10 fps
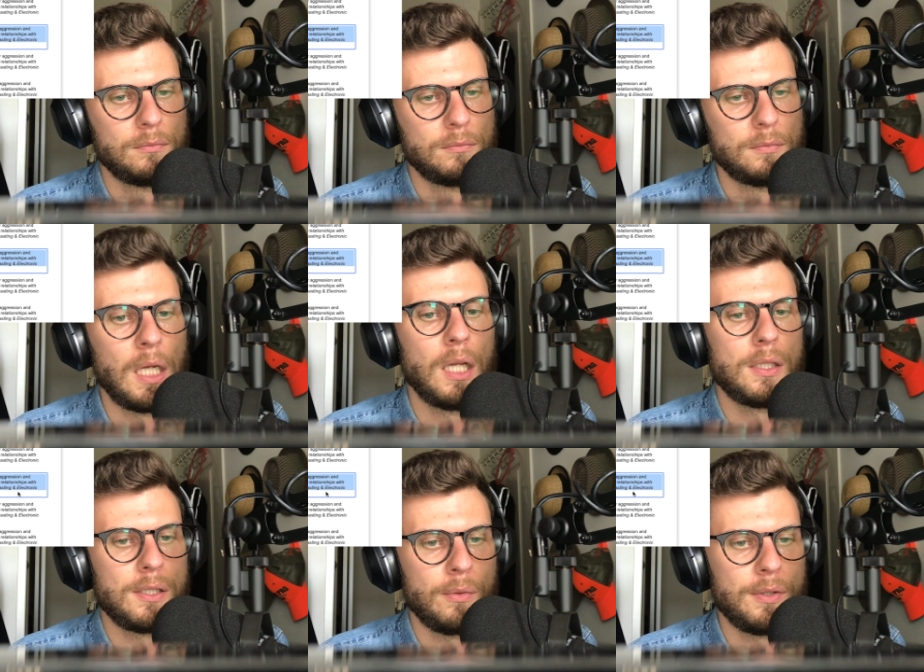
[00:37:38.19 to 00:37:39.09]

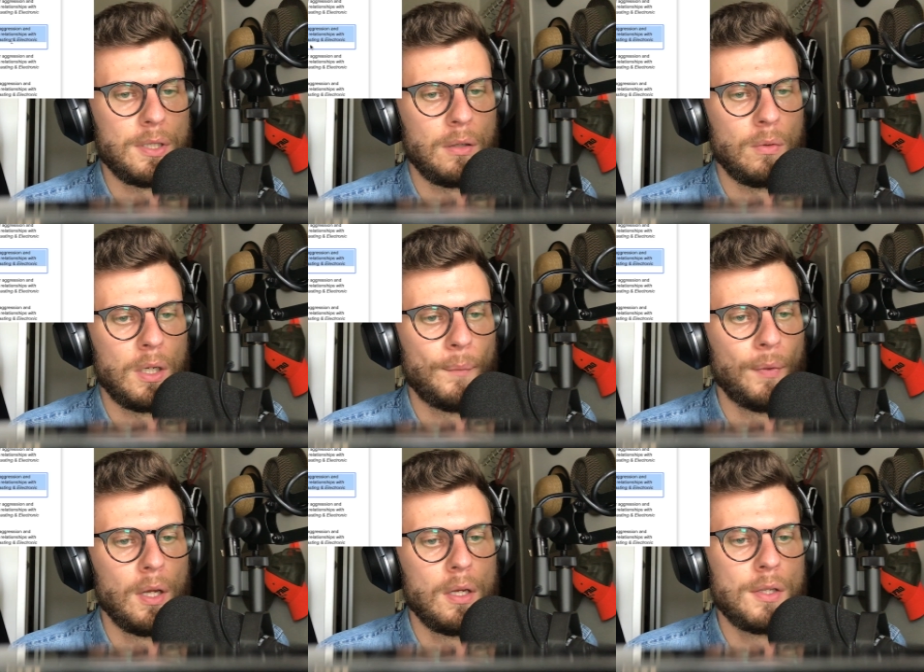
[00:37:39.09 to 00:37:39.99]
This one was done well.
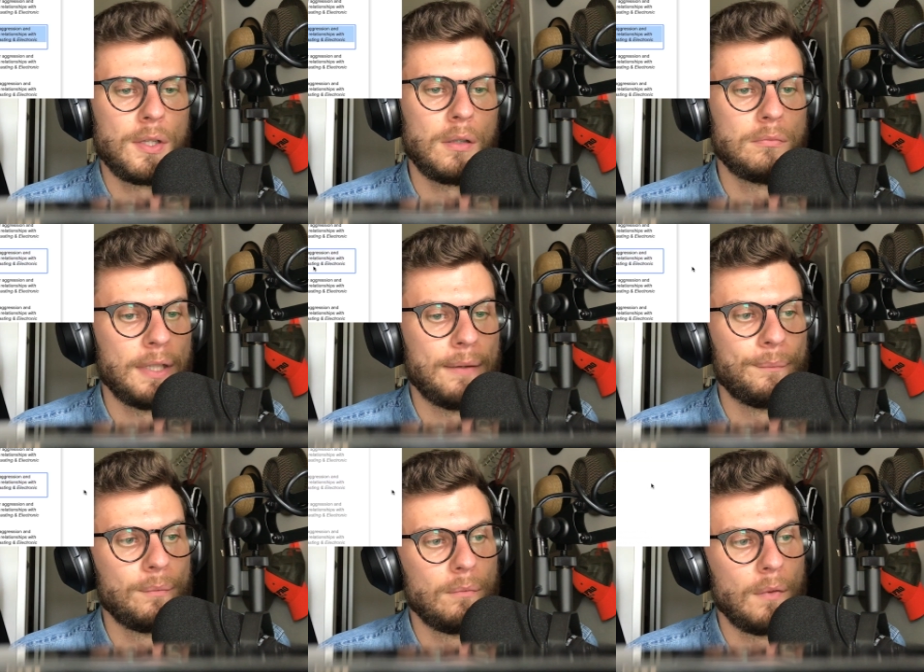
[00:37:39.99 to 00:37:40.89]
So
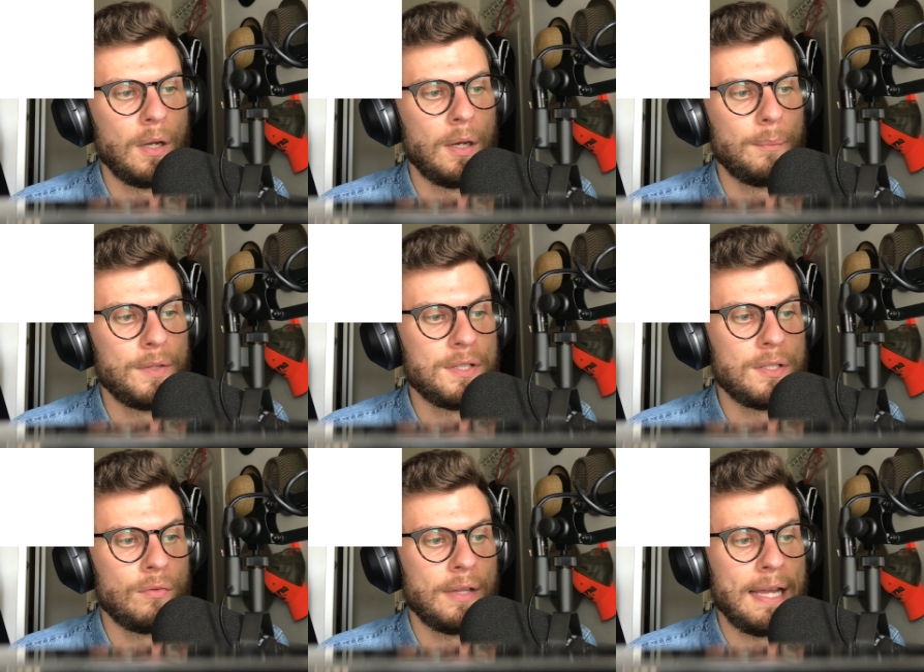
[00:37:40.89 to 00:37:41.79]
this is
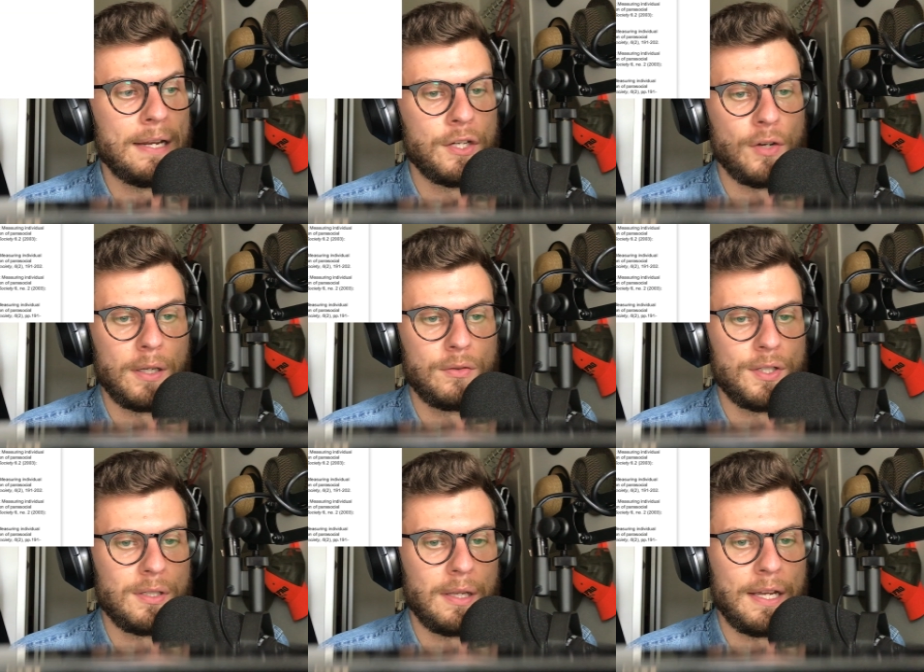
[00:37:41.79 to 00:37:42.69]
a really handy trick
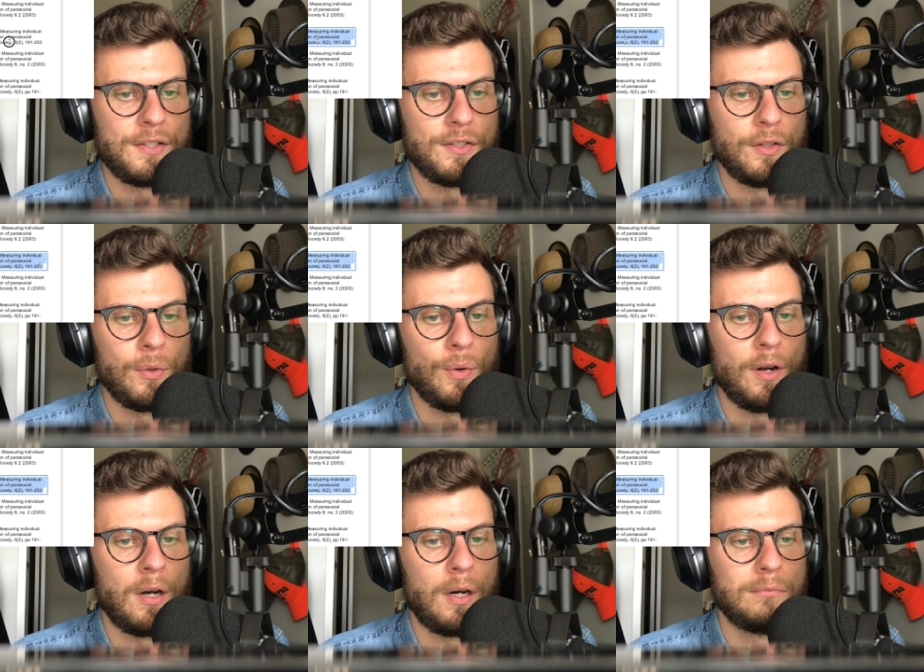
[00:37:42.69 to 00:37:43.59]
just in case you
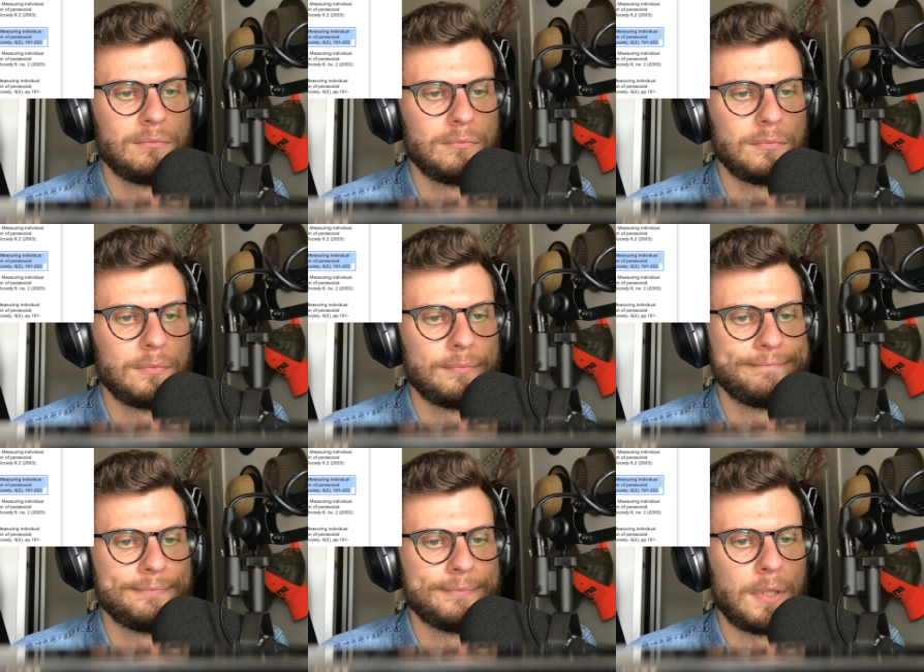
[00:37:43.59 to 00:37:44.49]
are
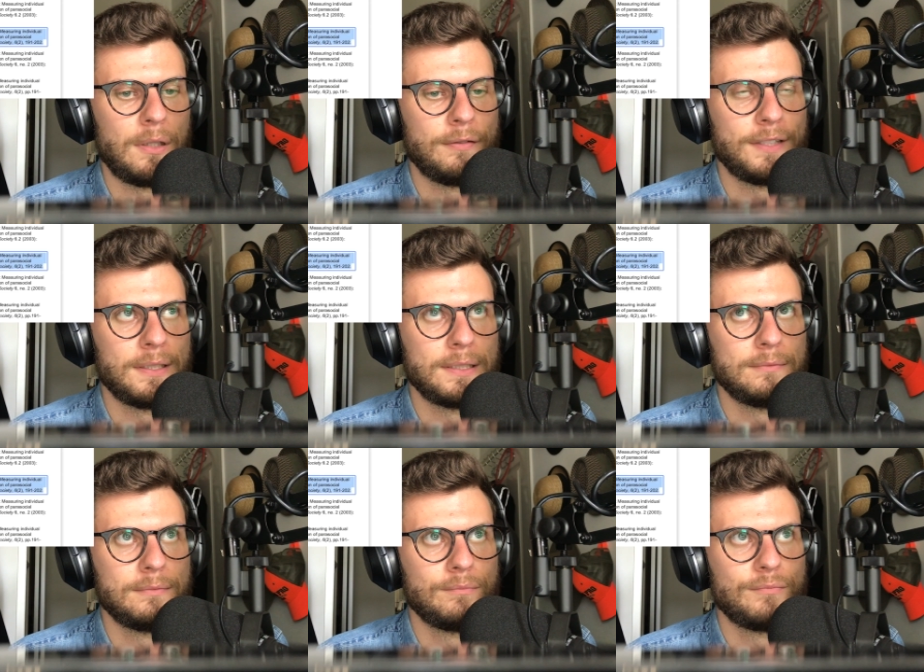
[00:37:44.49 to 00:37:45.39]

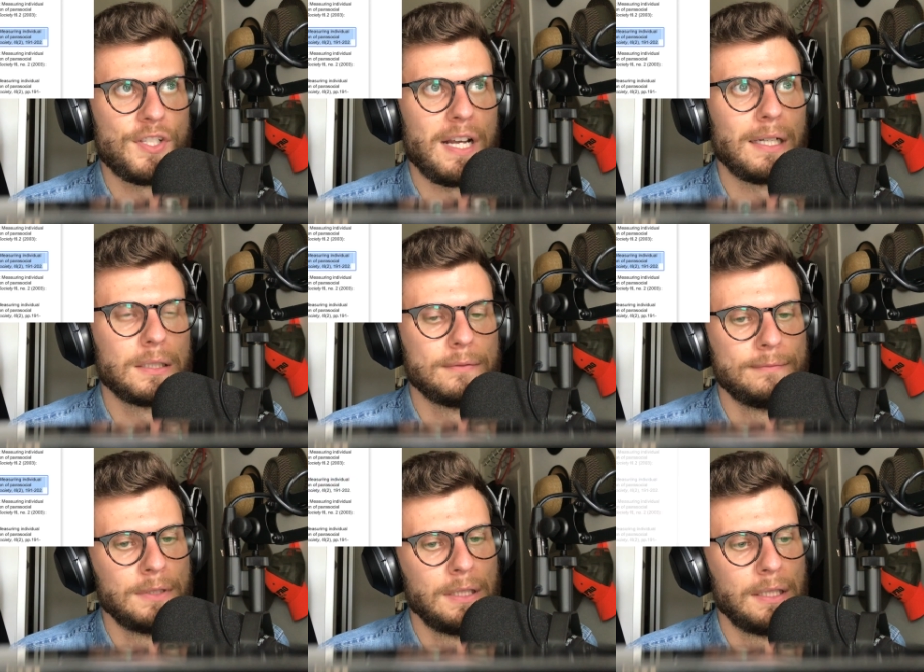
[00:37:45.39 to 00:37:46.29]
feeling stuck
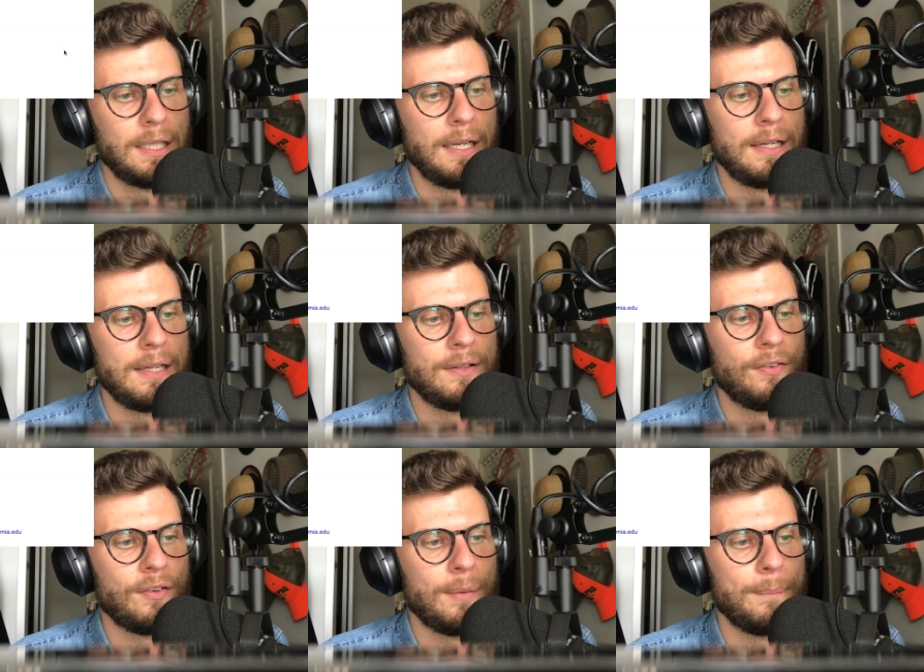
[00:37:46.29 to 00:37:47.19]
and need
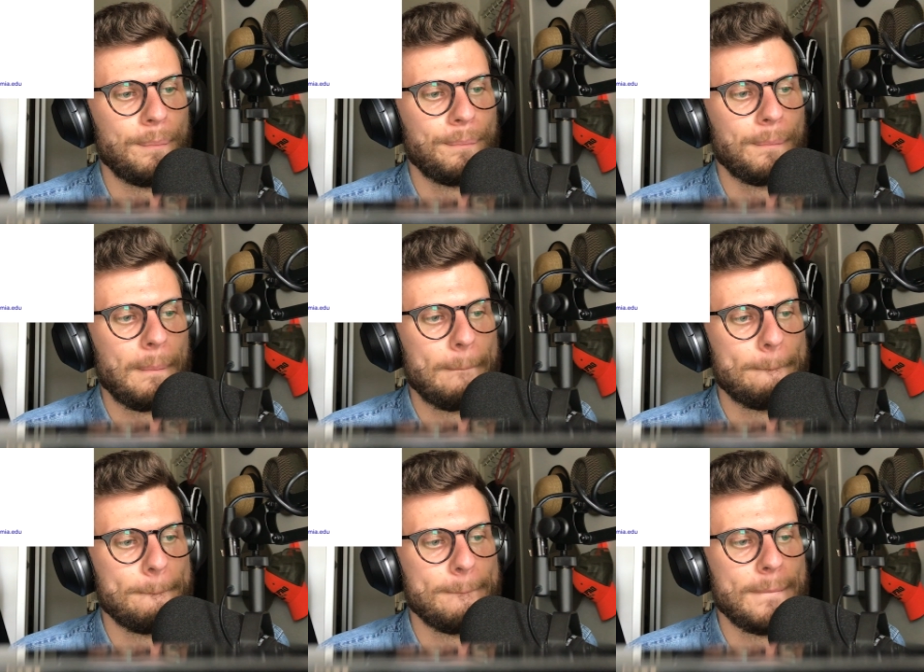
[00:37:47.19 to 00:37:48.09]
some
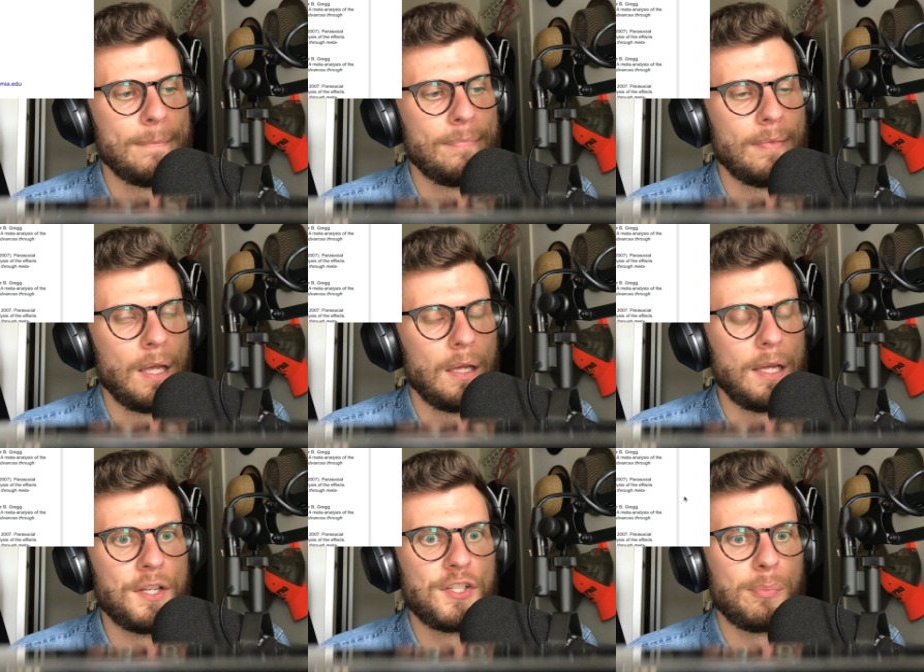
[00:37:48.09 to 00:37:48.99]

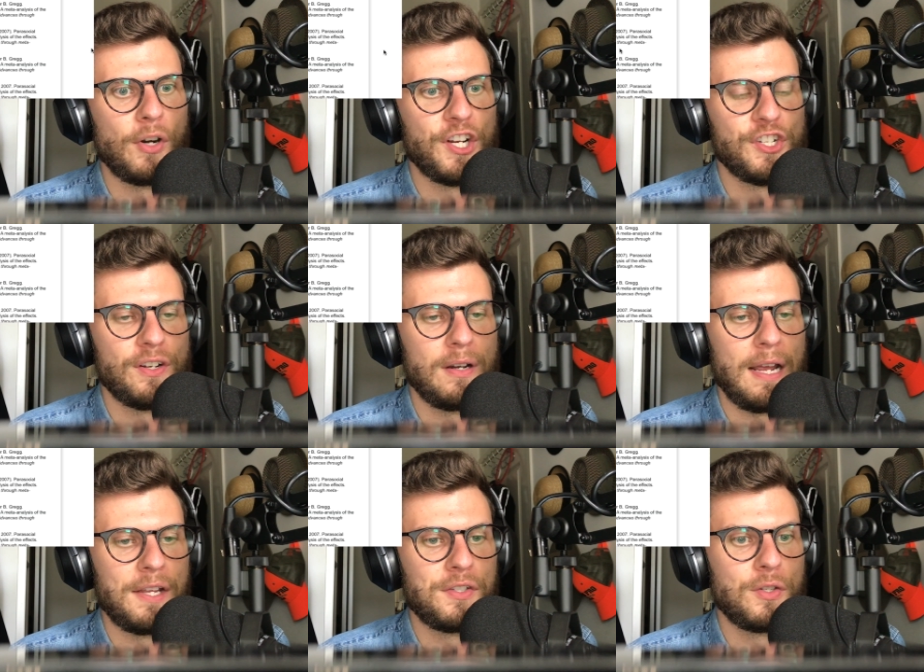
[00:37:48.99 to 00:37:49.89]
inspiration
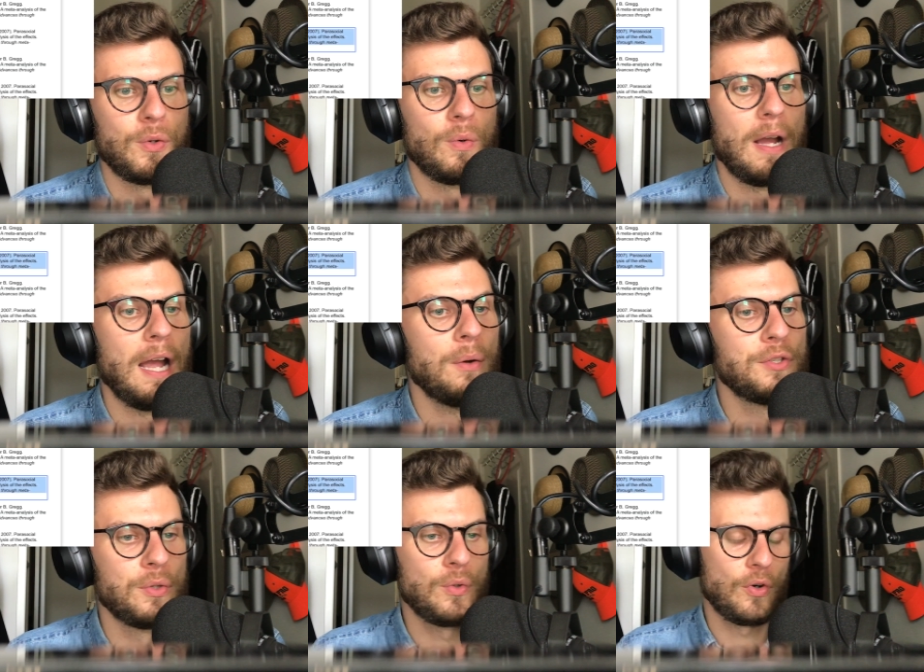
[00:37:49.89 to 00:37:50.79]
as to how
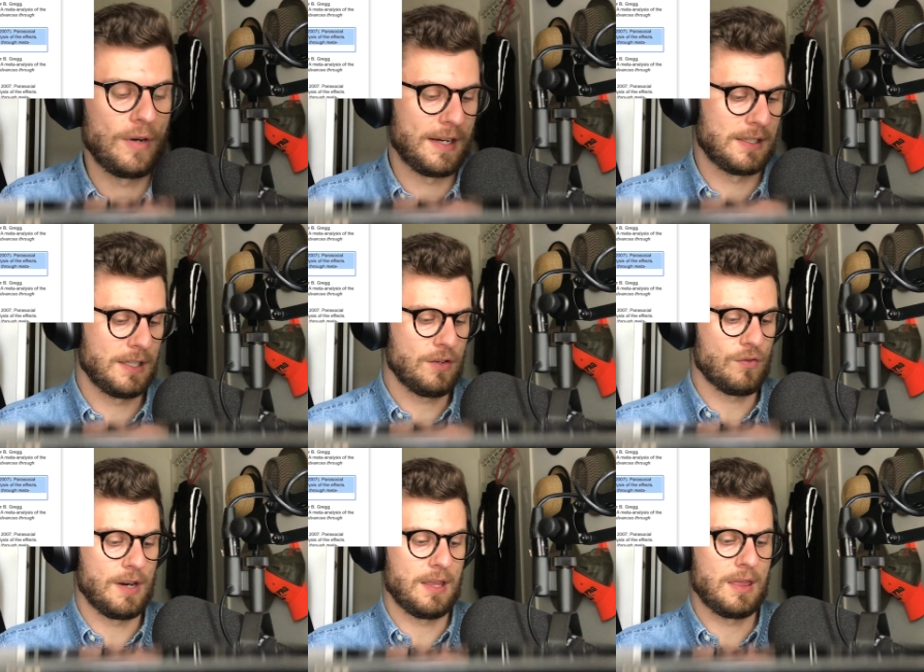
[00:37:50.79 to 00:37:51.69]
to correctly
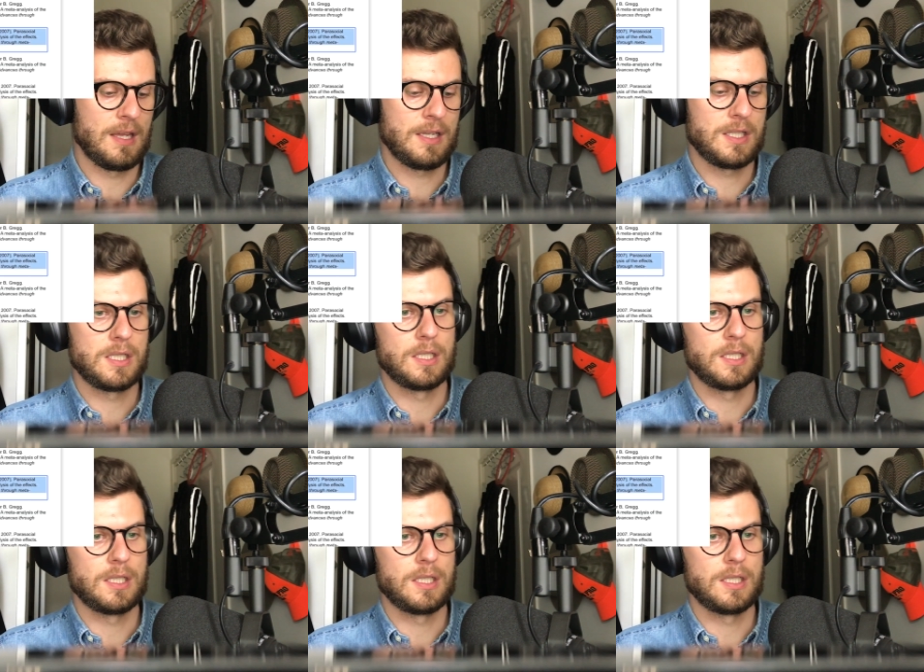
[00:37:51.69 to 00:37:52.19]
write this